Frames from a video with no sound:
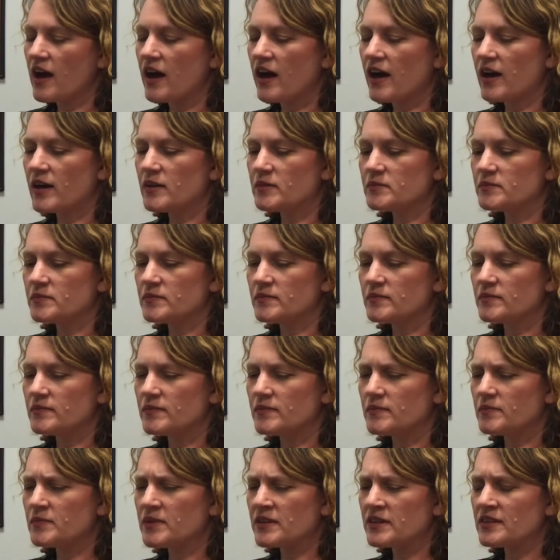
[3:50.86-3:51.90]
Um,
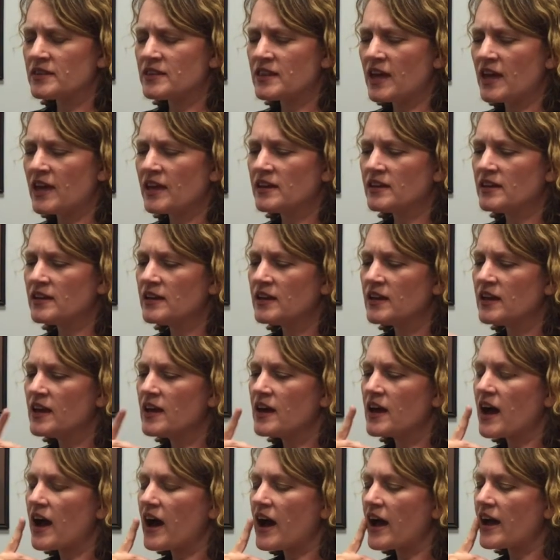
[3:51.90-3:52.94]
but then
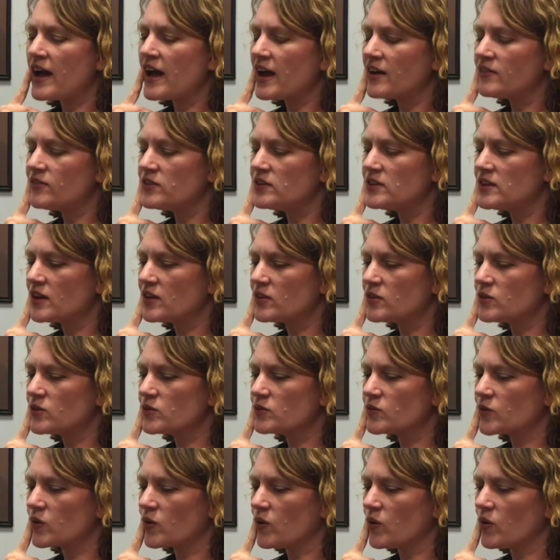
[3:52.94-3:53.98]
I have another
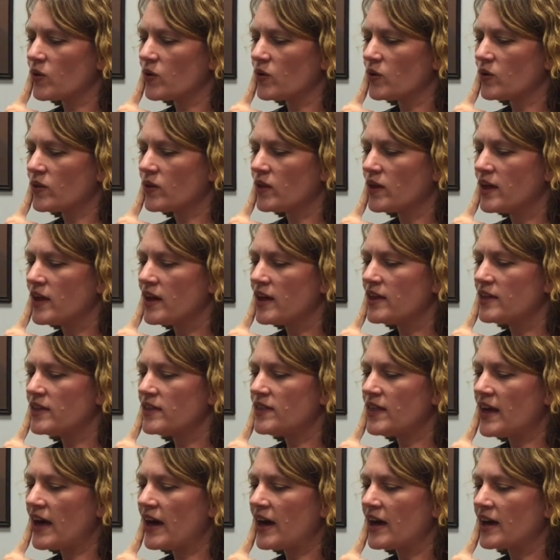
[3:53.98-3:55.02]
role
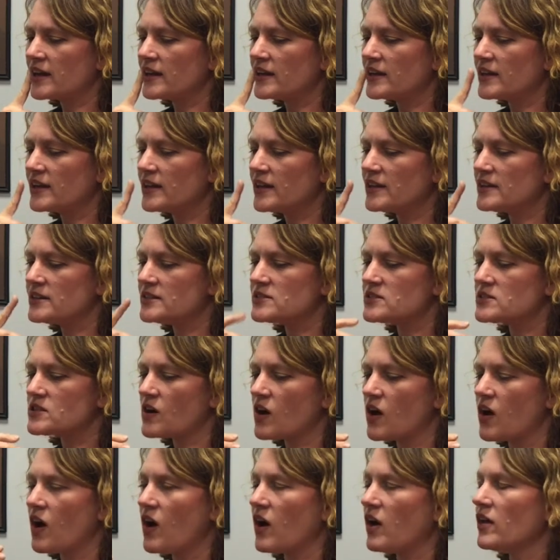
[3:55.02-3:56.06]
that is
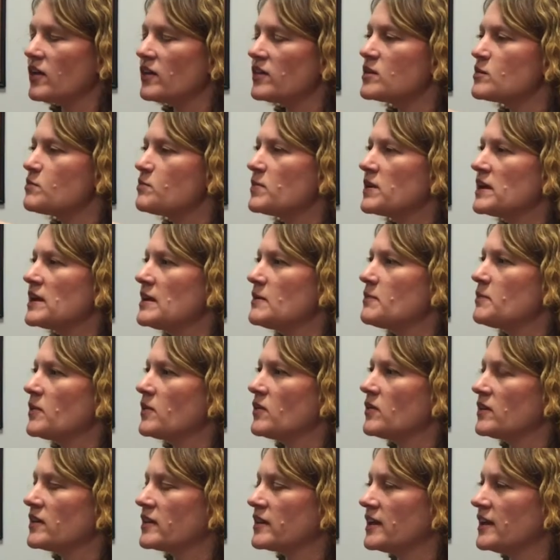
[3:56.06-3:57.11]
all the
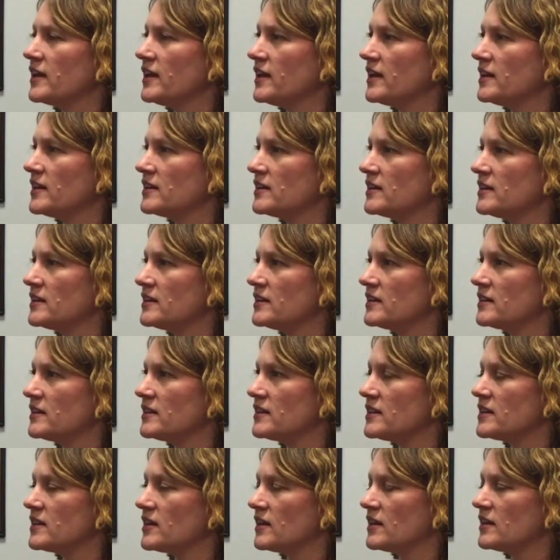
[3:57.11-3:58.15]
people in
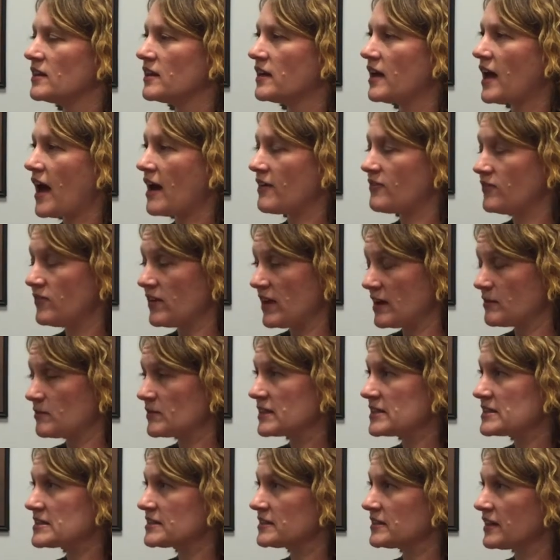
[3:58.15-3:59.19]
the
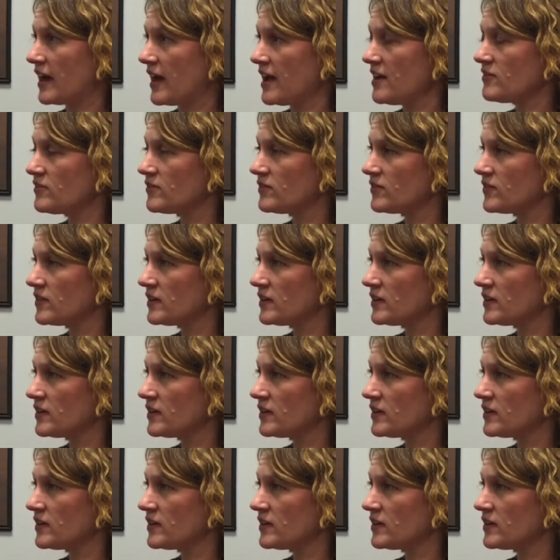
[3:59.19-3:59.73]
family's life